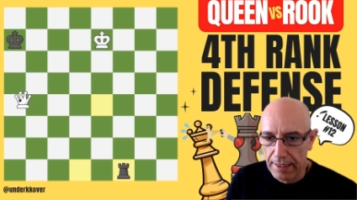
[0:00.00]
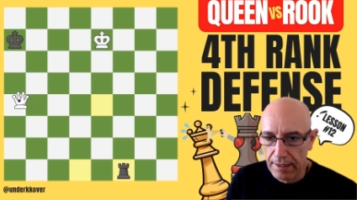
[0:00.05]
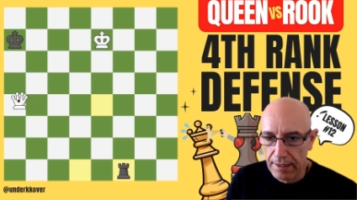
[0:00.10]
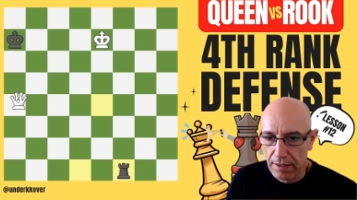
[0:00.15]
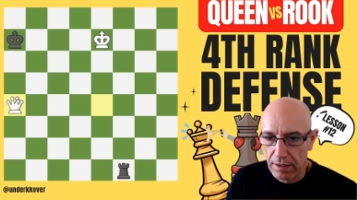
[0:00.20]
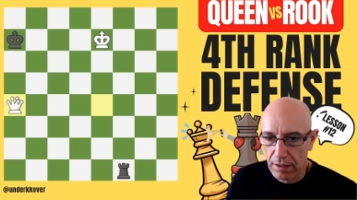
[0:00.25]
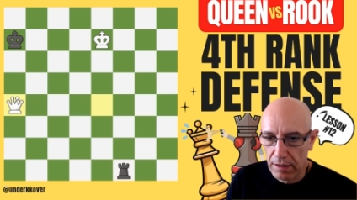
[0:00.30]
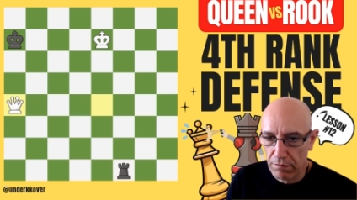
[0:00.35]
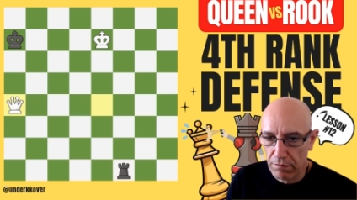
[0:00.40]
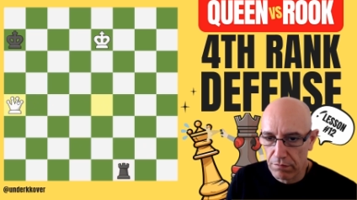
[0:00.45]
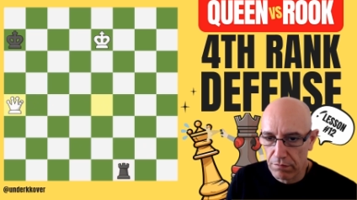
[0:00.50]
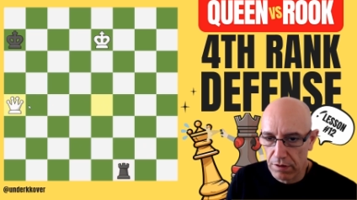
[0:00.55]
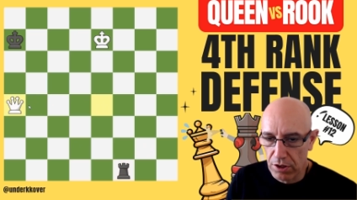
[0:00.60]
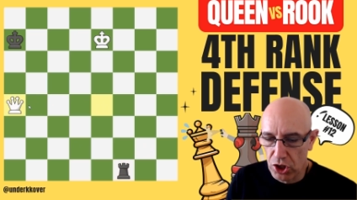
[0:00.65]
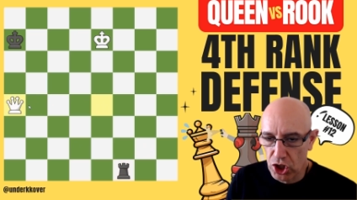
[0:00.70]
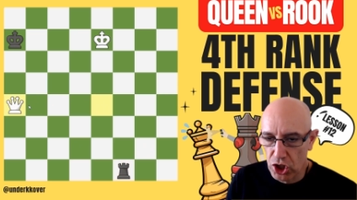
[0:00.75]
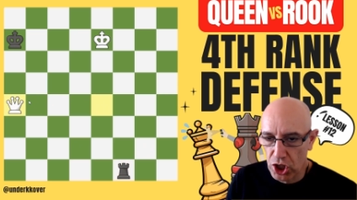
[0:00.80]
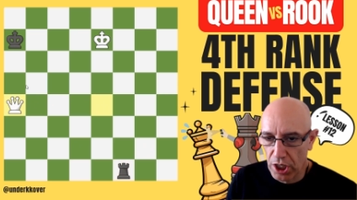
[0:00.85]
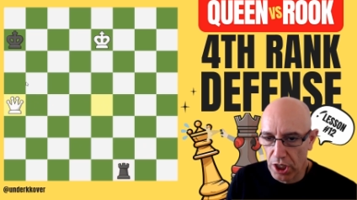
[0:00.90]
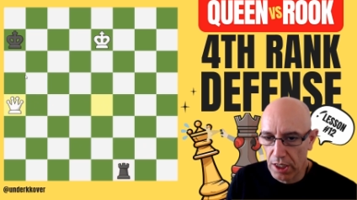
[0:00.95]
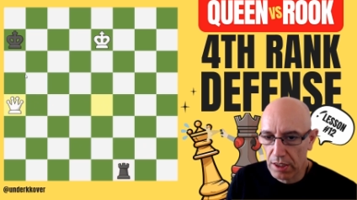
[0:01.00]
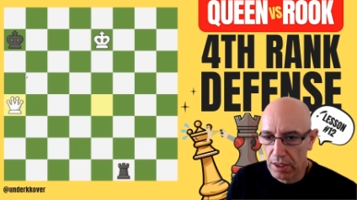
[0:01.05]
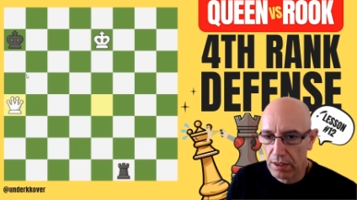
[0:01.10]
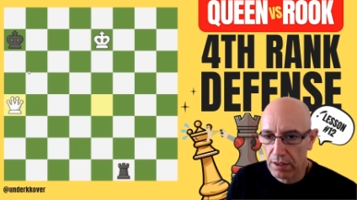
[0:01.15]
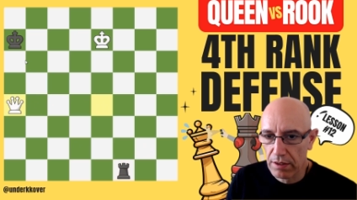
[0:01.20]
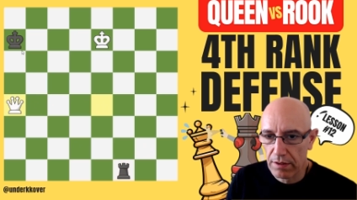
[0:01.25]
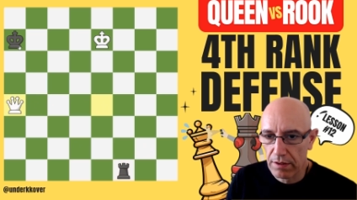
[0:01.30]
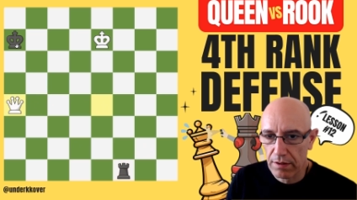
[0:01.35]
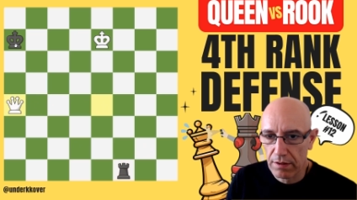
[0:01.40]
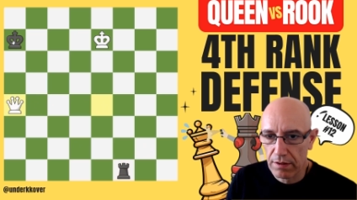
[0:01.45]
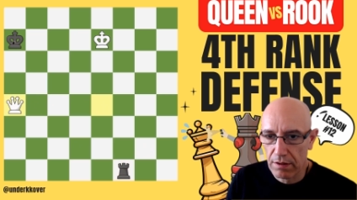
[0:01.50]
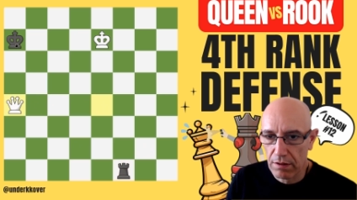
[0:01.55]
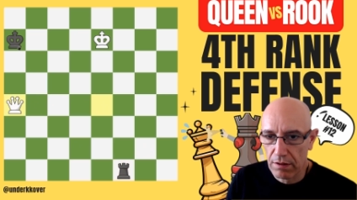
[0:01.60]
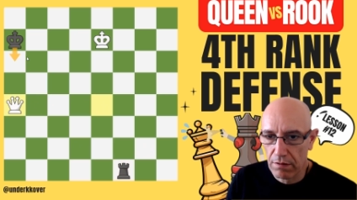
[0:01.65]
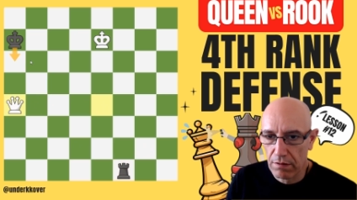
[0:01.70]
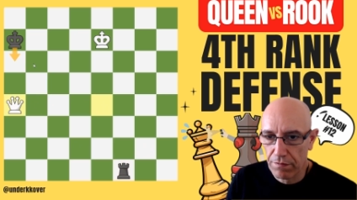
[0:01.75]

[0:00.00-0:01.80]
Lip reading: giving a check. If the